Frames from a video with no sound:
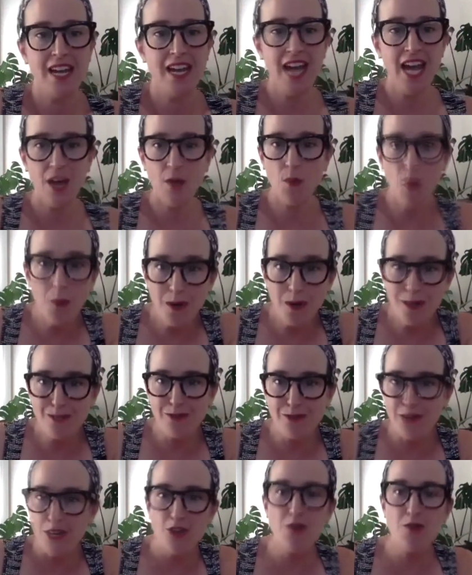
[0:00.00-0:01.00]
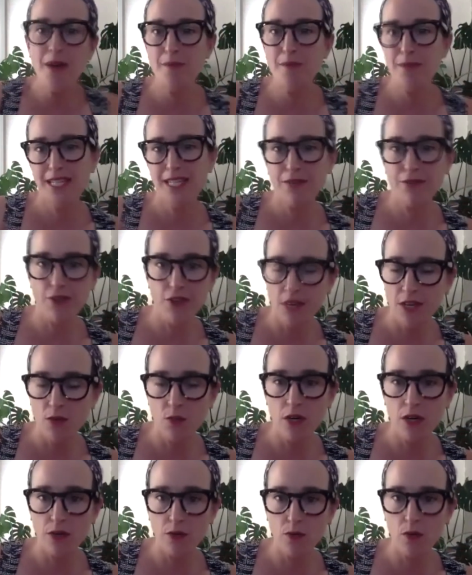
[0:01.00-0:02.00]
and what works for you might be different than
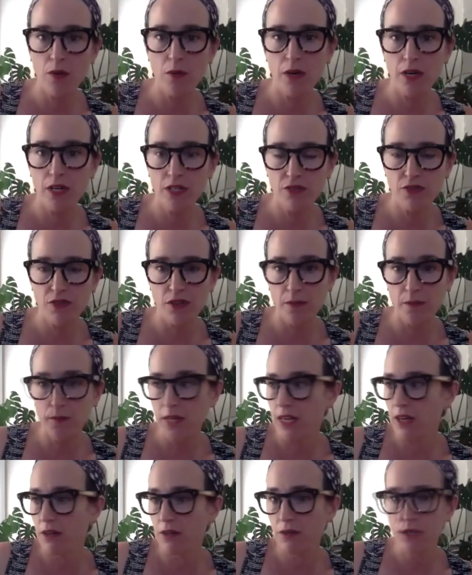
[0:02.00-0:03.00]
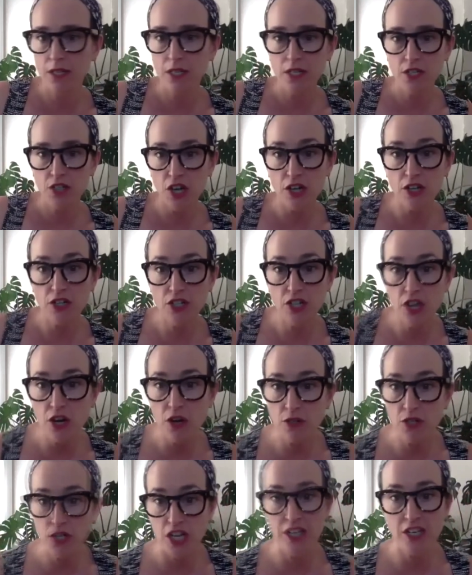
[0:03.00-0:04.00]
work, what works from you know john doe
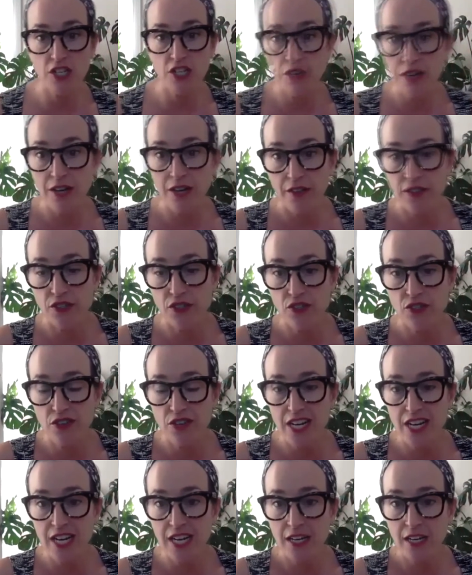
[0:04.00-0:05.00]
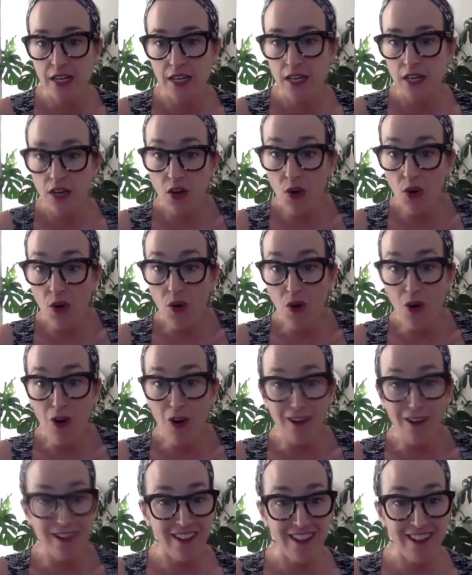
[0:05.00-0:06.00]
jane doe down the street
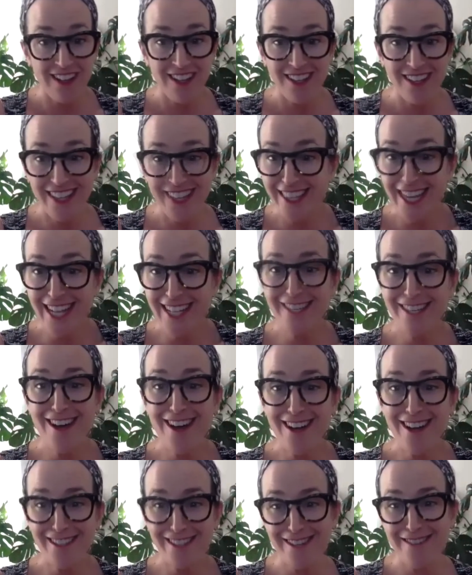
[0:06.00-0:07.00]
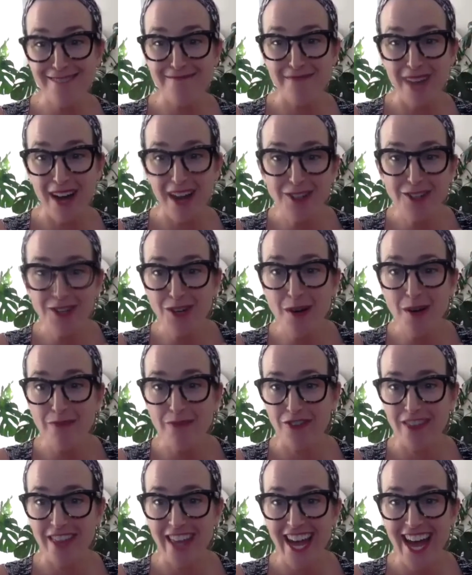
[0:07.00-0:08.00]
cool like that's awesome i'll show up
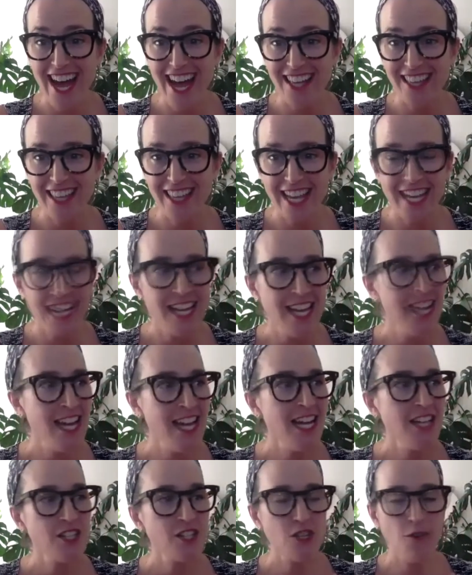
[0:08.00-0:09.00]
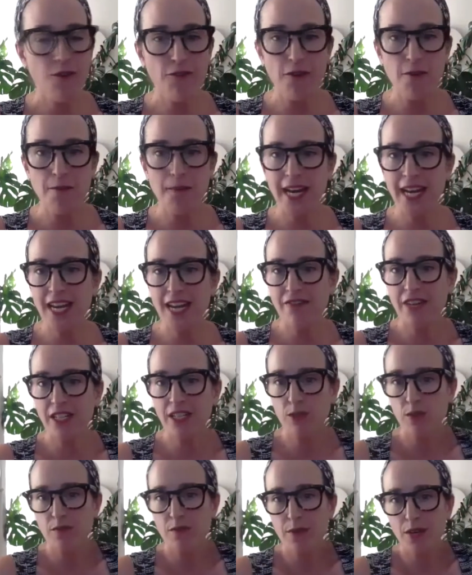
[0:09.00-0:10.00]
for that like so for many of
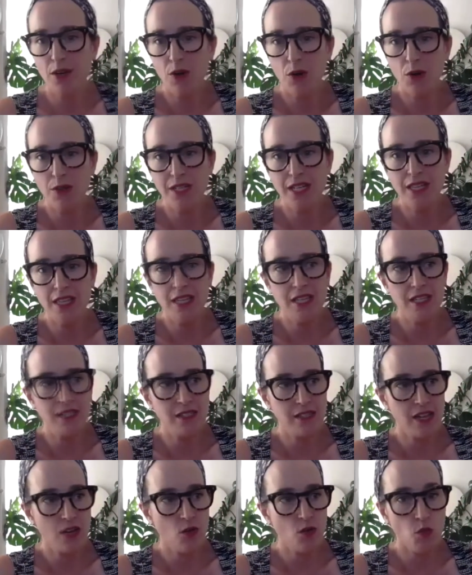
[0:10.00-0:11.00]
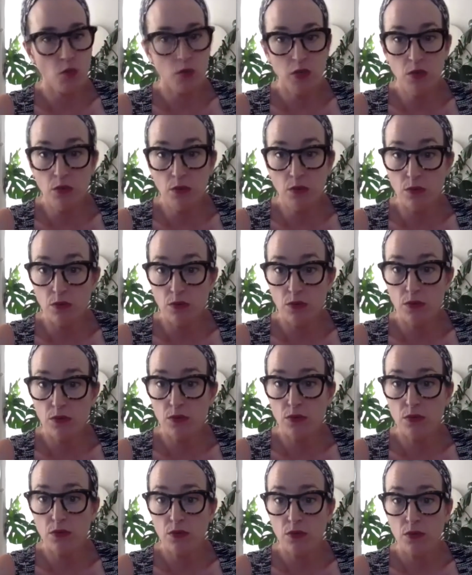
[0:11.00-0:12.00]
us we've been holding these like
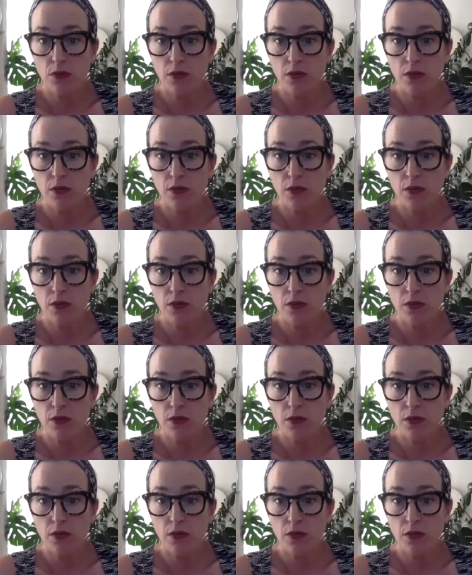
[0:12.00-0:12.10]
wounds